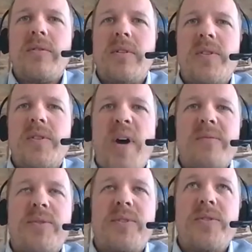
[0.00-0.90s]
It's
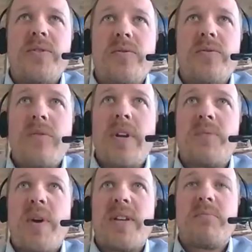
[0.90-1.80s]
possible to do, and it's
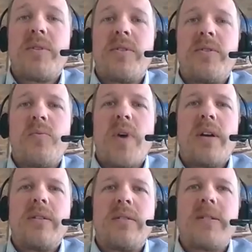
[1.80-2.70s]
possible to do
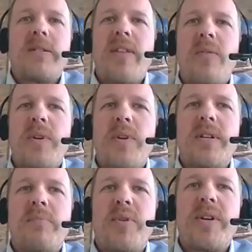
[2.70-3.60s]
well. And I think we did a
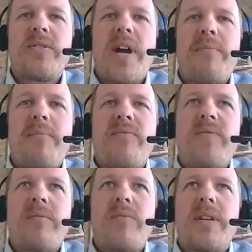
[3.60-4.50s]
pretty good job of
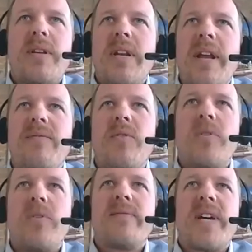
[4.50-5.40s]
it. We didn't have a whole
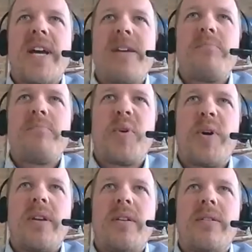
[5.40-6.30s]
lot of time, but
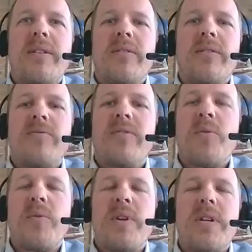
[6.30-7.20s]
you can learn from
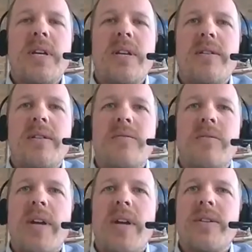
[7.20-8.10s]
what we did and do a
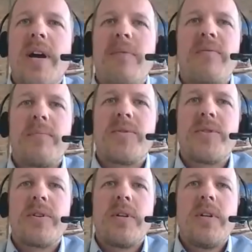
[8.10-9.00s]
great job of it, I'm sure.